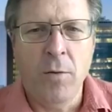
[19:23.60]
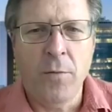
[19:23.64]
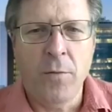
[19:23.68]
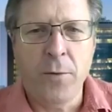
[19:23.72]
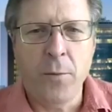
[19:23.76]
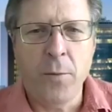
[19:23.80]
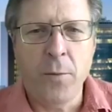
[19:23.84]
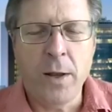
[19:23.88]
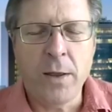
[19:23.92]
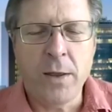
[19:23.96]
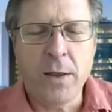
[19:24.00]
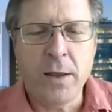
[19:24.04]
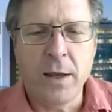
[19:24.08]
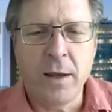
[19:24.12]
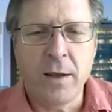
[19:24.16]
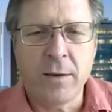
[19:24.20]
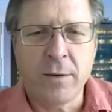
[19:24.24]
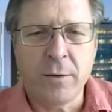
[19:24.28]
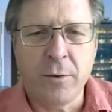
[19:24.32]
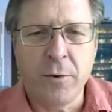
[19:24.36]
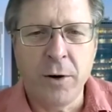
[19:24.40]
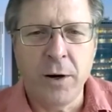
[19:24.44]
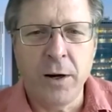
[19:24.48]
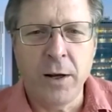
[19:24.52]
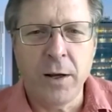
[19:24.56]
for one thing, it's
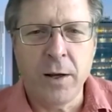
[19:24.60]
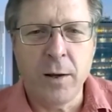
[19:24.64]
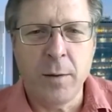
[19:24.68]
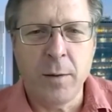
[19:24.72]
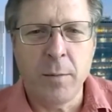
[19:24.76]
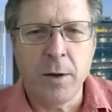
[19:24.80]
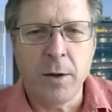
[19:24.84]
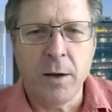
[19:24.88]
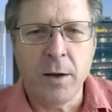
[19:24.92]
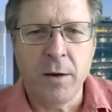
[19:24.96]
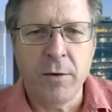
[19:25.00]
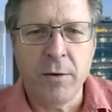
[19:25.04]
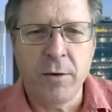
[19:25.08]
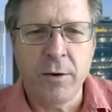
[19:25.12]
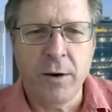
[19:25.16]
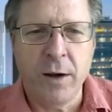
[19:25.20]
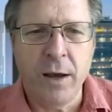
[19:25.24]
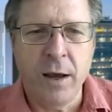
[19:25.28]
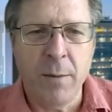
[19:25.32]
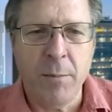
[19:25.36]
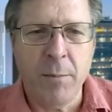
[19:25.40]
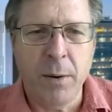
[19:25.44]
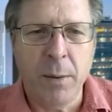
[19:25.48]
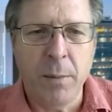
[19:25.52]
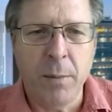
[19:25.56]
critical because you
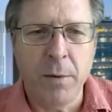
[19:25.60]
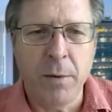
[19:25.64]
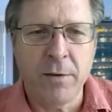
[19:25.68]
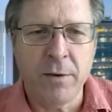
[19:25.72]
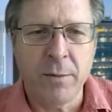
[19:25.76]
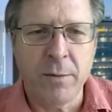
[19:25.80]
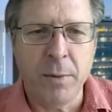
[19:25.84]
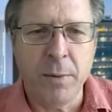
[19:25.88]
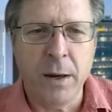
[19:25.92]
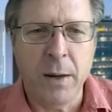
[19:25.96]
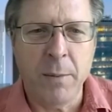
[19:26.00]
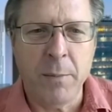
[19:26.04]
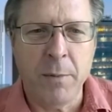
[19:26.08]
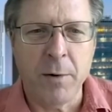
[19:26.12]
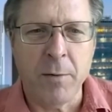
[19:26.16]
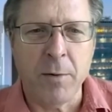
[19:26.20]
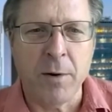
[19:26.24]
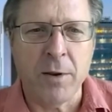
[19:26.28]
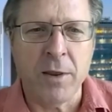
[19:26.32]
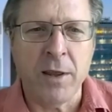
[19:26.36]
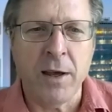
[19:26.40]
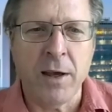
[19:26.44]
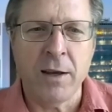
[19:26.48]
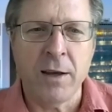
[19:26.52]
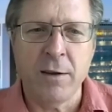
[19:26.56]
can't publish a paper
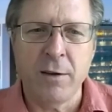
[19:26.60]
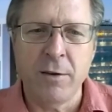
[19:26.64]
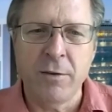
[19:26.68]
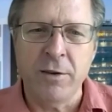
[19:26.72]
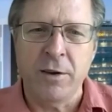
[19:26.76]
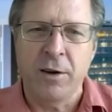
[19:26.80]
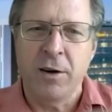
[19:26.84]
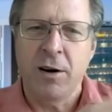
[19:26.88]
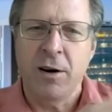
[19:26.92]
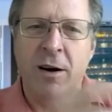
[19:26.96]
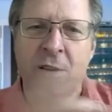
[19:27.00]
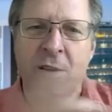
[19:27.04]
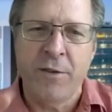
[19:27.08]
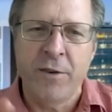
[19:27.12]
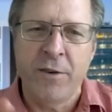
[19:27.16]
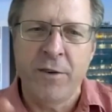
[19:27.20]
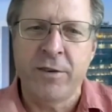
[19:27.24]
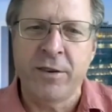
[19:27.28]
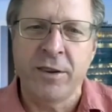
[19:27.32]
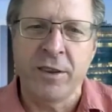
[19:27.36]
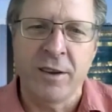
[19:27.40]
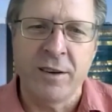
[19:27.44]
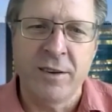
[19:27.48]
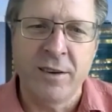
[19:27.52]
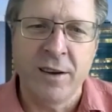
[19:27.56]
without using
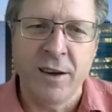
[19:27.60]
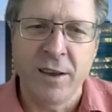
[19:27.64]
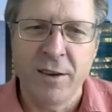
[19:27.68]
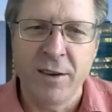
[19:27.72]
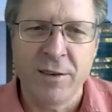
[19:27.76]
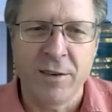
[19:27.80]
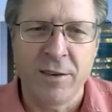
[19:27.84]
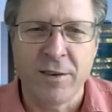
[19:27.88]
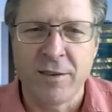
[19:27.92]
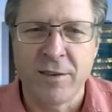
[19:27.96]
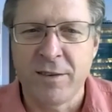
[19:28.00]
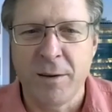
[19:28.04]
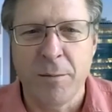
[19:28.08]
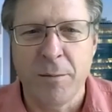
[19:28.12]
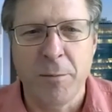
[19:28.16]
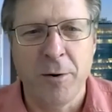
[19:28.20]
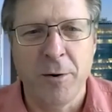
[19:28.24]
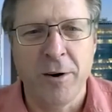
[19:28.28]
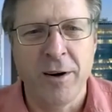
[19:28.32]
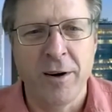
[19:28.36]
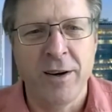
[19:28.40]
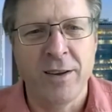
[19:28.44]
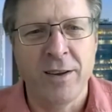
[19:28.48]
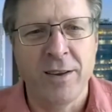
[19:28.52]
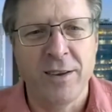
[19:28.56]
artificial intelligence
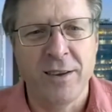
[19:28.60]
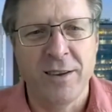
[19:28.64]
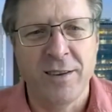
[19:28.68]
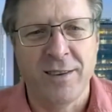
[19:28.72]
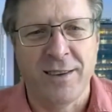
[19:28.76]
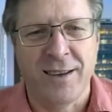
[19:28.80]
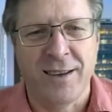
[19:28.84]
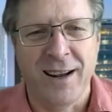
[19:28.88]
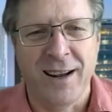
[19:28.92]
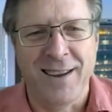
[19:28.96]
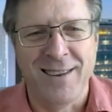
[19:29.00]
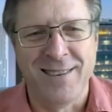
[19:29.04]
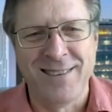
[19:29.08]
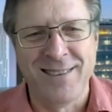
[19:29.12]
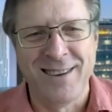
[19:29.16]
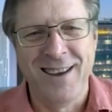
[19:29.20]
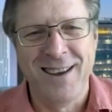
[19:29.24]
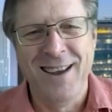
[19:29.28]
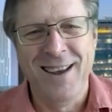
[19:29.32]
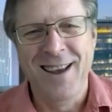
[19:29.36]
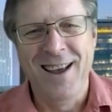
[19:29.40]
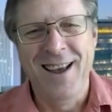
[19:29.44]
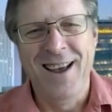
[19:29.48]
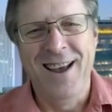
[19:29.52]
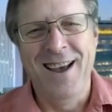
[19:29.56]
somewhere in it these
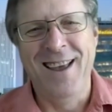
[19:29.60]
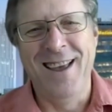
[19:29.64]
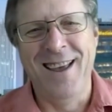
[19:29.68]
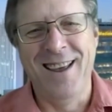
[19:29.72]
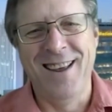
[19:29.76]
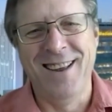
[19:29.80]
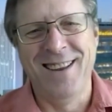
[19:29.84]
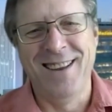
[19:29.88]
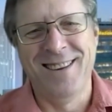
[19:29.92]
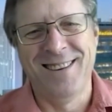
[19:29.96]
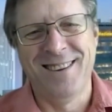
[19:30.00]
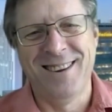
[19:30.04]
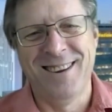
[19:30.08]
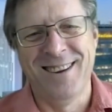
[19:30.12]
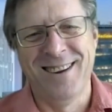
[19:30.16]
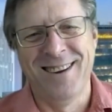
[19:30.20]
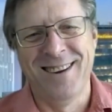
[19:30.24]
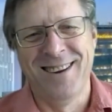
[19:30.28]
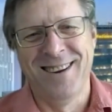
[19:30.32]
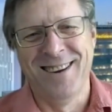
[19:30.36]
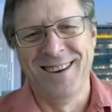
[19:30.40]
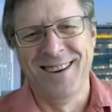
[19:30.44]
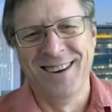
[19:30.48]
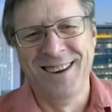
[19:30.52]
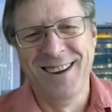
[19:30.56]
days. so,
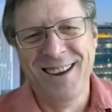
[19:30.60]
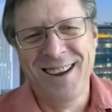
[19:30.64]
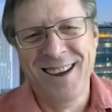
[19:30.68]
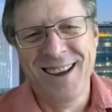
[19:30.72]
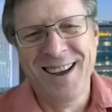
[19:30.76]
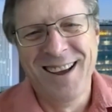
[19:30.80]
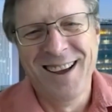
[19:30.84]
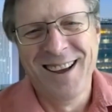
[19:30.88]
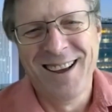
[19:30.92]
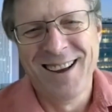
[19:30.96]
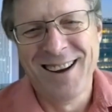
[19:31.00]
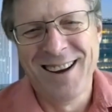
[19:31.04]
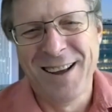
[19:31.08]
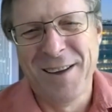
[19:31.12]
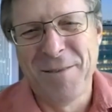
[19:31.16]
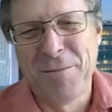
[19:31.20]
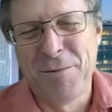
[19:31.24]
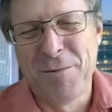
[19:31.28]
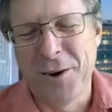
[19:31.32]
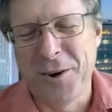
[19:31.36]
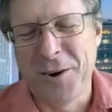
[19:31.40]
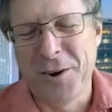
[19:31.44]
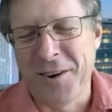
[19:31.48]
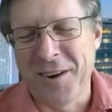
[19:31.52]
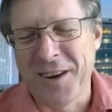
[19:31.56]
I'm
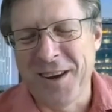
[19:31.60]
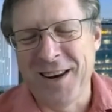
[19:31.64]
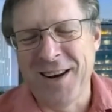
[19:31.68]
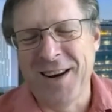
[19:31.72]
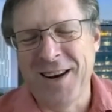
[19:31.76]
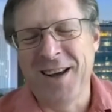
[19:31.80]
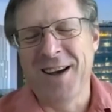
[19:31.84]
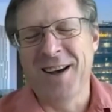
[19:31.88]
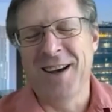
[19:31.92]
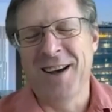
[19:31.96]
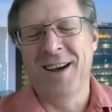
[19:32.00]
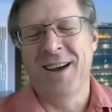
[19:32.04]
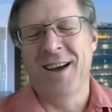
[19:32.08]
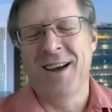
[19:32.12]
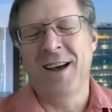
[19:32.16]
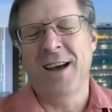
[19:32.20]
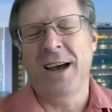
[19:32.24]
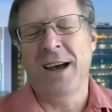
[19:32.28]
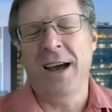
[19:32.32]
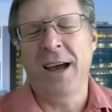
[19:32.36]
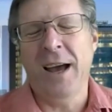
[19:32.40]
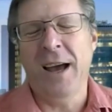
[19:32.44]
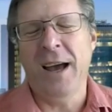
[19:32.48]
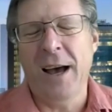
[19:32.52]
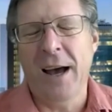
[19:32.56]
joking.
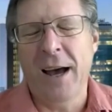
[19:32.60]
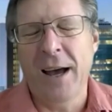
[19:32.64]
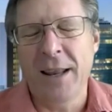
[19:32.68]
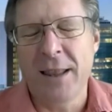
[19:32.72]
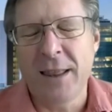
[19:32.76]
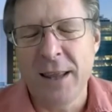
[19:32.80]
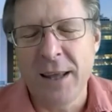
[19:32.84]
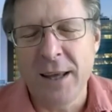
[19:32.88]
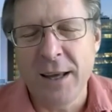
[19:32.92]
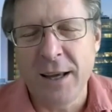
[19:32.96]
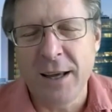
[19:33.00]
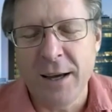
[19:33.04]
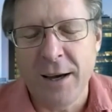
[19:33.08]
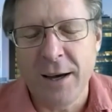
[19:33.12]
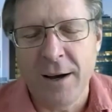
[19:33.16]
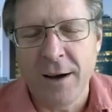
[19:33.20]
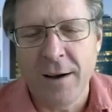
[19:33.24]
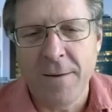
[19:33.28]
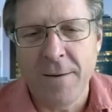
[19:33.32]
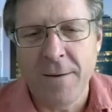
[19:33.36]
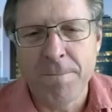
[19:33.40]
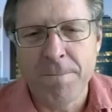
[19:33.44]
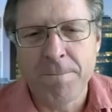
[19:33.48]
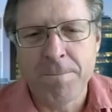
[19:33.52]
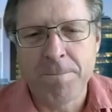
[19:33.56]
Uh, I, I, think,
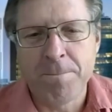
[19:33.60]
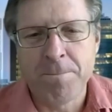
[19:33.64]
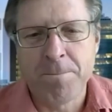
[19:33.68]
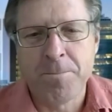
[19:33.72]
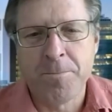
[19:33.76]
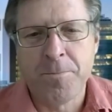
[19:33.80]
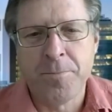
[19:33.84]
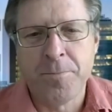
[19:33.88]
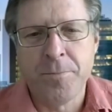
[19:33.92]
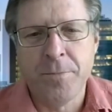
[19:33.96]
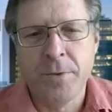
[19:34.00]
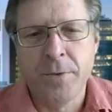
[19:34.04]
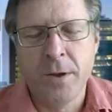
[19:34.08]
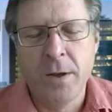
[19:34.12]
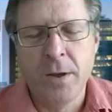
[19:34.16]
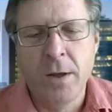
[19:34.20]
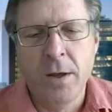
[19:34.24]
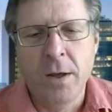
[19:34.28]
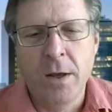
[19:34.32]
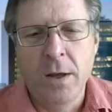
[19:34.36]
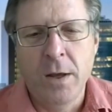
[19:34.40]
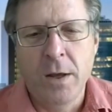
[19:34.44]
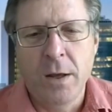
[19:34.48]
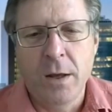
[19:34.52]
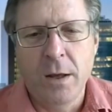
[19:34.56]
um,
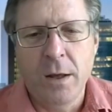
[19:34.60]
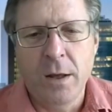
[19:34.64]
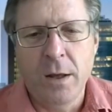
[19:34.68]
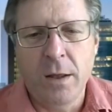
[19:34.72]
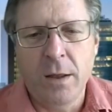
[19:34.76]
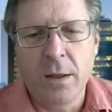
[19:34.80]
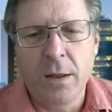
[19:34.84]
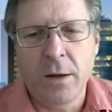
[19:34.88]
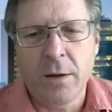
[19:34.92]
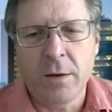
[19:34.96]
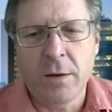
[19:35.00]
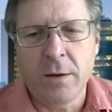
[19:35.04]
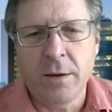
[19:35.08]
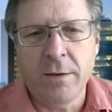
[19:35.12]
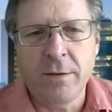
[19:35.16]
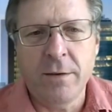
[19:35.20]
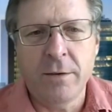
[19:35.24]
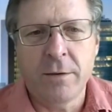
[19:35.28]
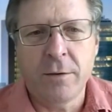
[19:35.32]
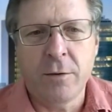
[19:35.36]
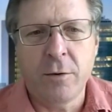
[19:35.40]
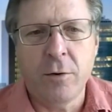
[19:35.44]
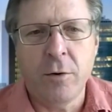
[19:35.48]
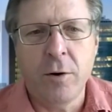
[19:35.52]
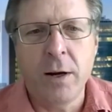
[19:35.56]
look, this
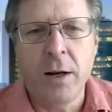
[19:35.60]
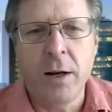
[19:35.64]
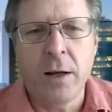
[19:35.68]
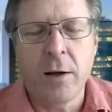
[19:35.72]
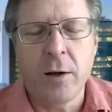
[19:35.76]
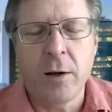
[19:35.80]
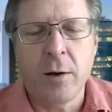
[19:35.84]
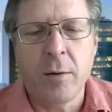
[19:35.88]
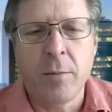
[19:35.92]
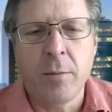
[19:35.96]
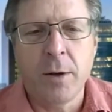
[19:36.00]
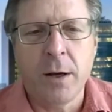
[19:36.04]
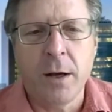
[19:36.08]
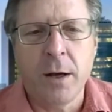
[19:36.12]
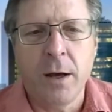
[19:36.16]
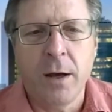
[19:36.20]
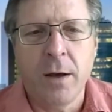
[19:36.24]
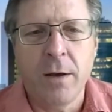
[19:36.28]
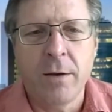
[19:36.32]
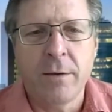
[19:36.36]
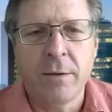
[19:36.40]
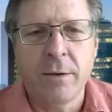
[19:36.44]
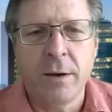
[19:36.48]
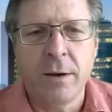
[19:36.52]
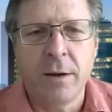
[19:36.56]
is critical
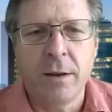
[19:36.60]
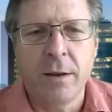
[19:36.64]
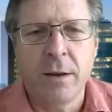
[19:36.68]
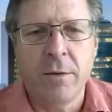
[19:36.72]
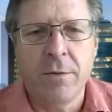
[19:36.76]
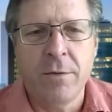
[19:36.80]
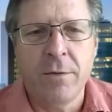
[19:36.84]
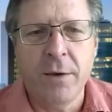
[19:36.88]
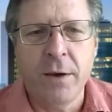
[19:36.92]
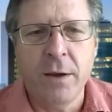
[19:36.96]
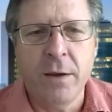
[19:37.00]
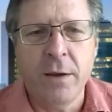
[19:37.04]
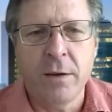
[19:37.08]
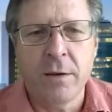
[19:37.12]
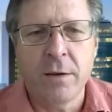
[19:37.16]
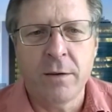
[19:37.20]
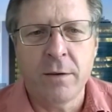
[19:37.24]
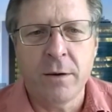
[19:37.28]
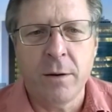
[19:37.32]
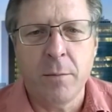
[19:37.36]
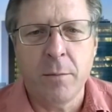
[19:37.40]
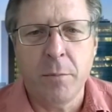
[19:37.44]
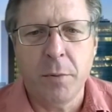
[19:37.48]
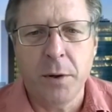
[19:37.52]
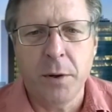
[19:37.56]
because the field has
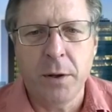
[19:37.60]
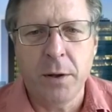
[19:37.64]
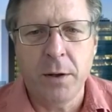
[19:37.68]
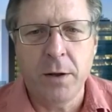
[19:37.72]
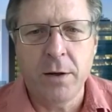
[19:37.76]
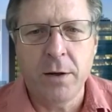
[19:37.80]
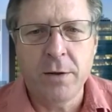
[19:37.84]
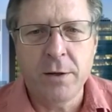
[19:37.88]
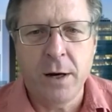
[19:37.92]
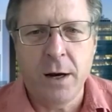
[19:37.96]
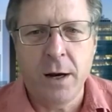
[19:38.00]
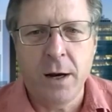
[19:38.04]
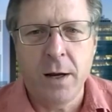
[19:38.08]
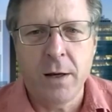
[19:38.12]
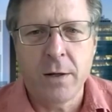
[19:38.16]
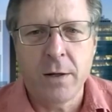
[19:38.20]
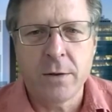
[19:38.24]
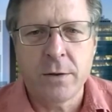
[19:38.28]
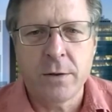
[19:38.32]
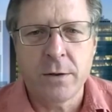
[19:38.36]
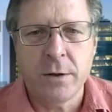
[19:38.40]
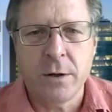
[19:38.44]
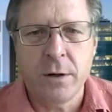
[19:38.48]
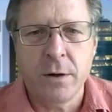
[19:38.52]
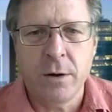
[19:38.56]
completely
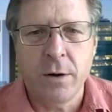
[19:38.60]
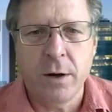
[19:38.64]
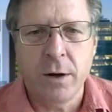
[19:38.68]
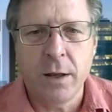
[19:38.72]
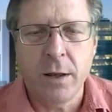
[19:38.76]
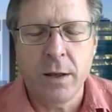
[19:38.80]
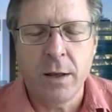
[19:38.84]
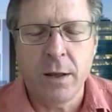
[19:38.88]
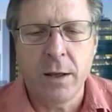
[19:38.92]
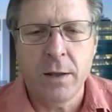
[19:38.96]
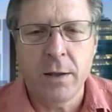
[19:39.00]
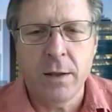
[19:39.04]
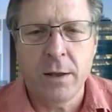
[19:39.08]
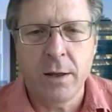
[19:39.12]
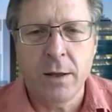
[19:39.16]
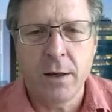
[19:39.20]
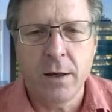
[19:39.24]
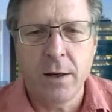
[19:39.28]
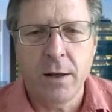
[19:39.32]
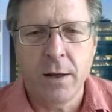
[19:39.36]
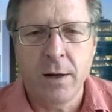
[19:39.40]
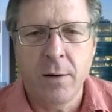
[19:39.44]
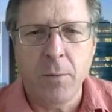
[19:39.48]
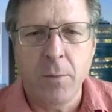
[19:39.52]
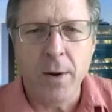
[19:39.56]
changed. You know, I think that
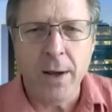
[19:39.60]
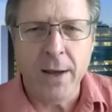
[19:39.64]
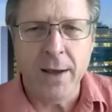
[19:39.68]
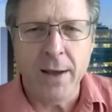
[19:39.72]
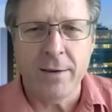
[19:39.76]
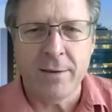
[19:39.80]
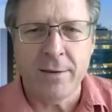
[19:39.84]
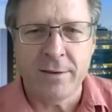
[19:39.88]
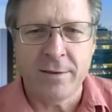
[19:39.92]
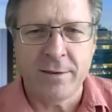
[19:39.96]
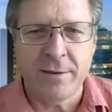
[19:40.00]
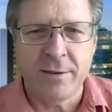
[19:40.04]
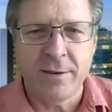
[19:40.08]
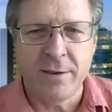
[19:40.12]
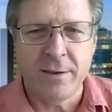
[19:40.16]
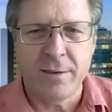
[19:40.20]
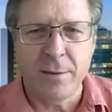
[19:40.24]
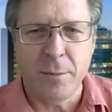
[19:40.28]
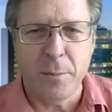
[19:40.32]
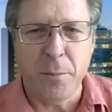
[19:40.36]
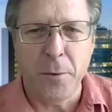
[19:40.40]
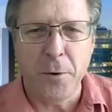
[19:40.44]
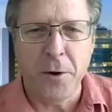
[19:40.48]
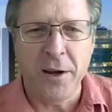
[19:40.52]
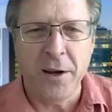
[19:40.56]
in a way it's
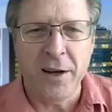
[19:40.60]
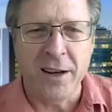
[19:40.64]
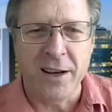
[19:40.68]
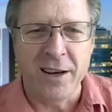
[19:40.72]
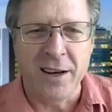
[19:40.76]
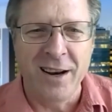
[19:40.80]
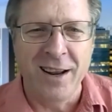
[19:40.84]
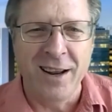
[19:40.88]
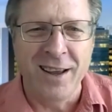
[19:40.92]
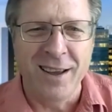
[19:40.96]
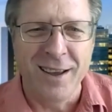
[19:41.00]
disappointing